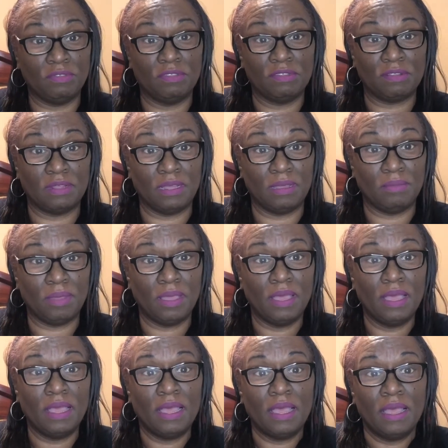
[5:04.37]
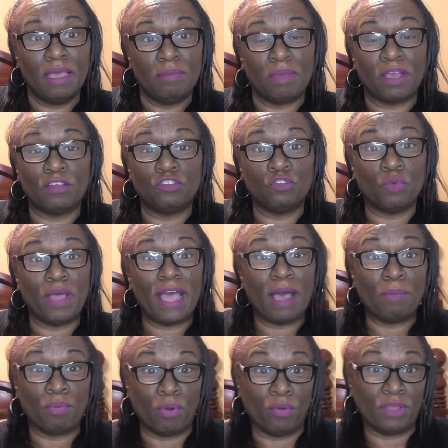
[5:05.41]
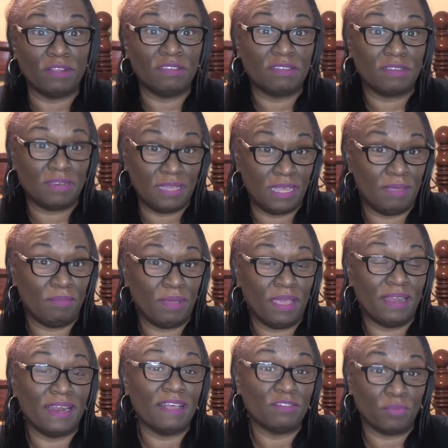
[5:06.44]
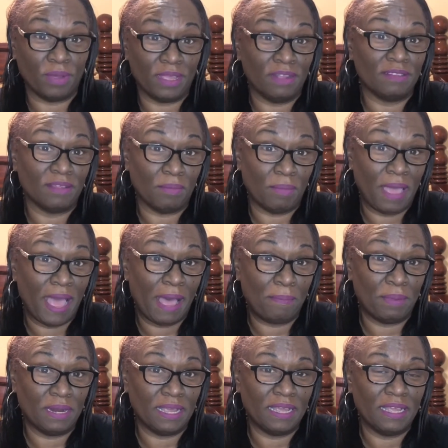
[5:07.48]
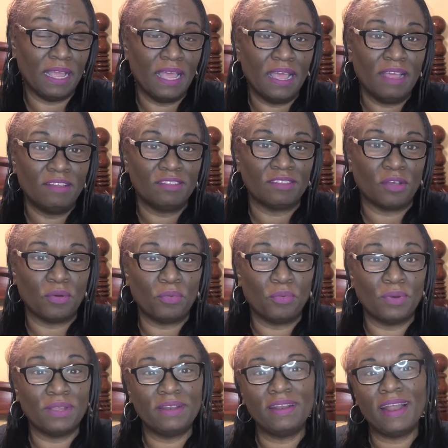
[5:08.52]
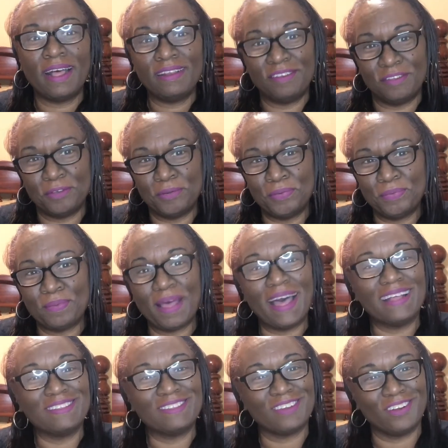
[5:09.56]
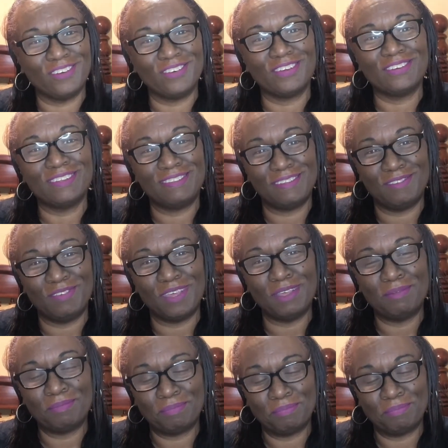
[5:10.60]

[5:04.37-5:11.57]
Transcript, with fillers: to sleep because you will have broken sleep. And that's what ends up happening. So what did I do? I turned on the TV